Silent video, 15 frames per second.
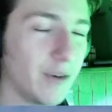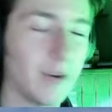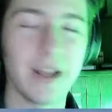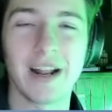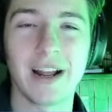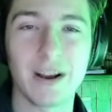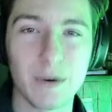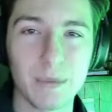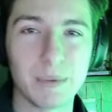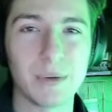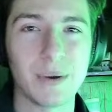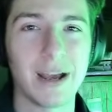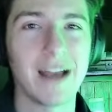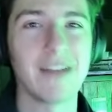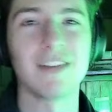and I hope you
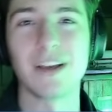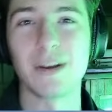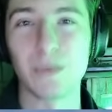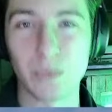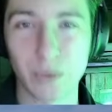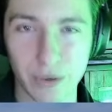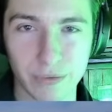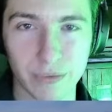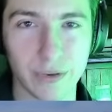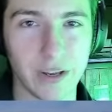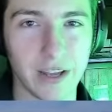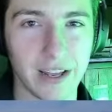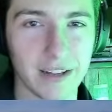have a wonderful day.